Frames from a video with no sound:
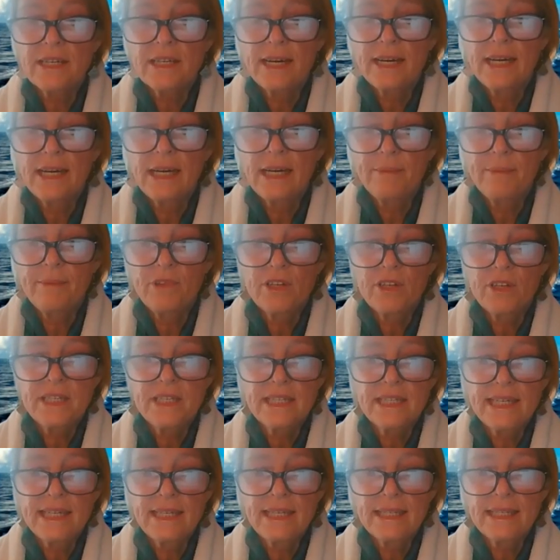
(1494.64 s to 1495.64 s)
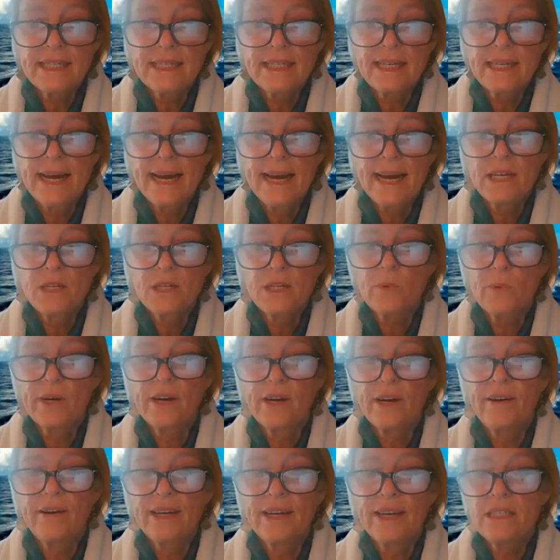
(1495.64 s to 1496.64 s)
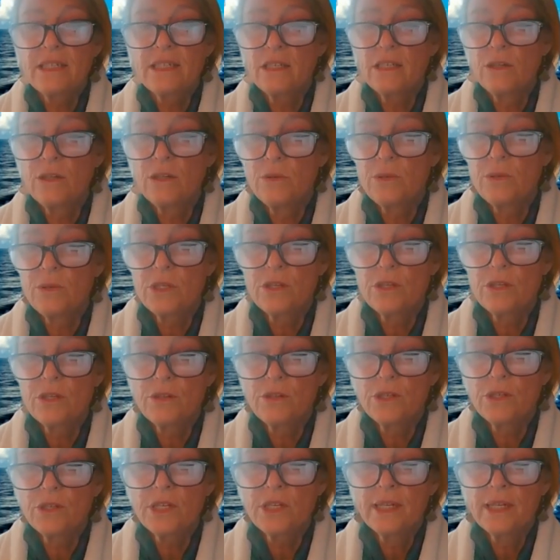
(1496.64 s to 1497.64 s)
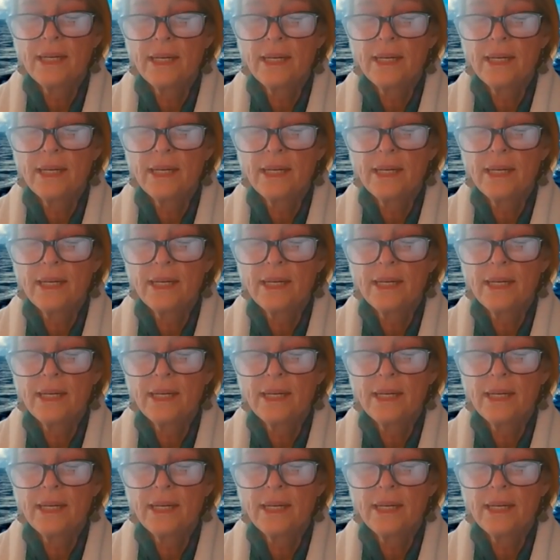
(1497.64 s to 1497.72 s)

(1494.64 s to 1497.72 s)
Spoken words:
you can see in the slides where our ECU students